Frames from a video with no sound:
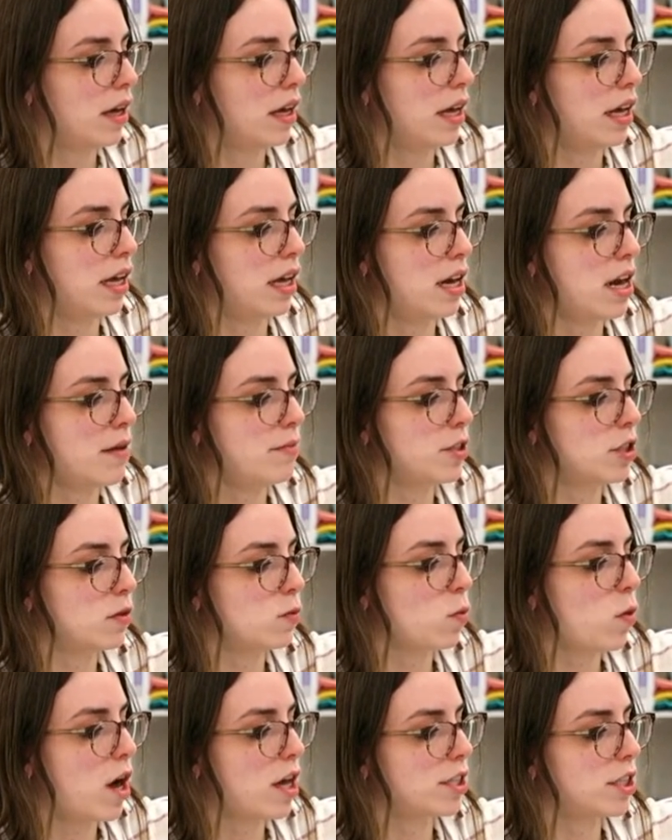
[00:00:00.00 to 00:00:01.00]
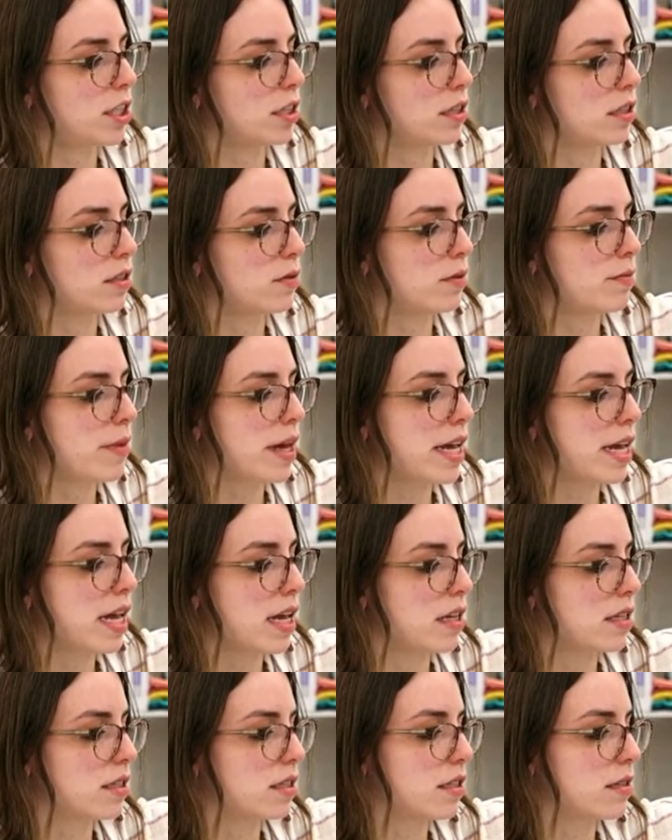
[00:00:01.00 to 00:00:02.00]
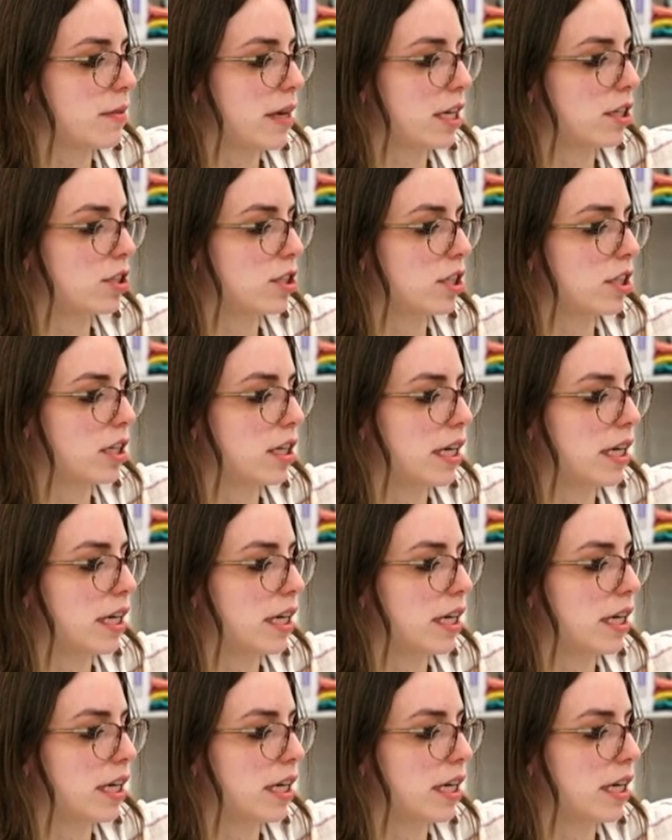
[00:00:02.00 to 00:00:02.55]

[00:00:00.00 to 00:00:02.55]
And I'm just watching this with my hands to make sure